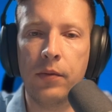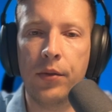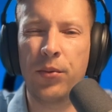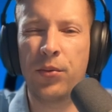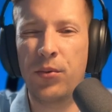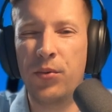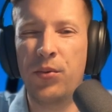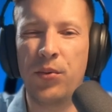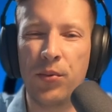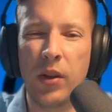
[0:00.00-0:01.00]

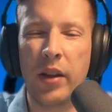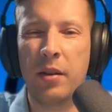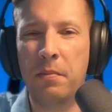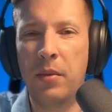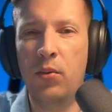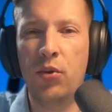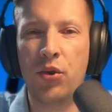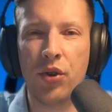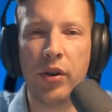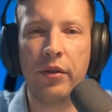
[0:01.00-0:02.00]
to like
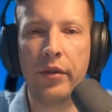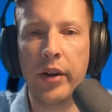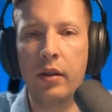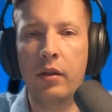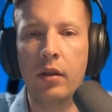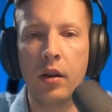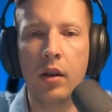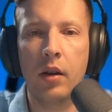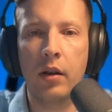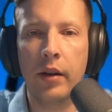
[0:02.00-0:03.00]
bluish green
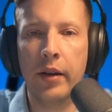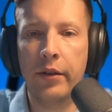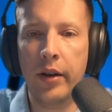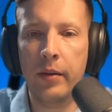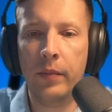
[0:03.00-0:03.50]
area,